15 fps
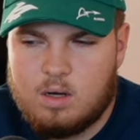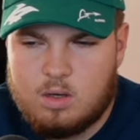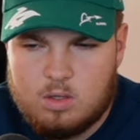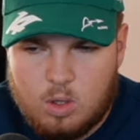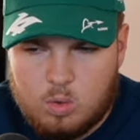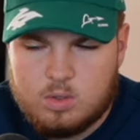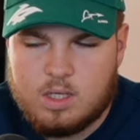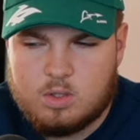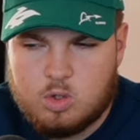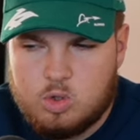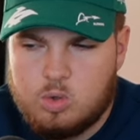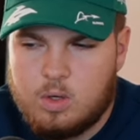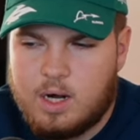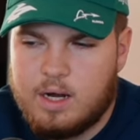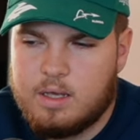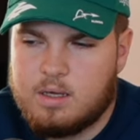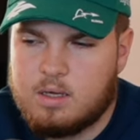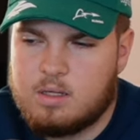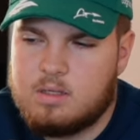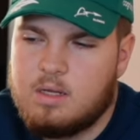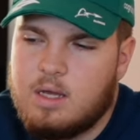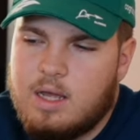loader2
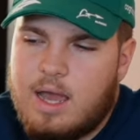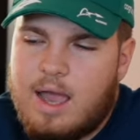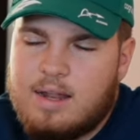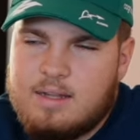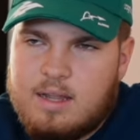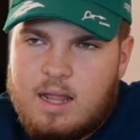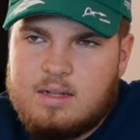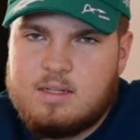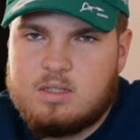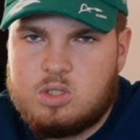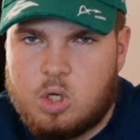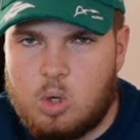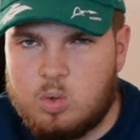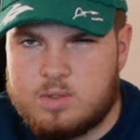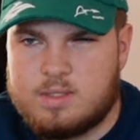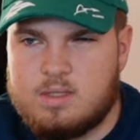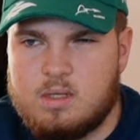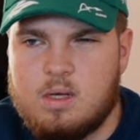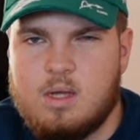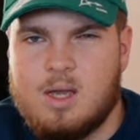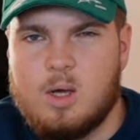icon and then the toast.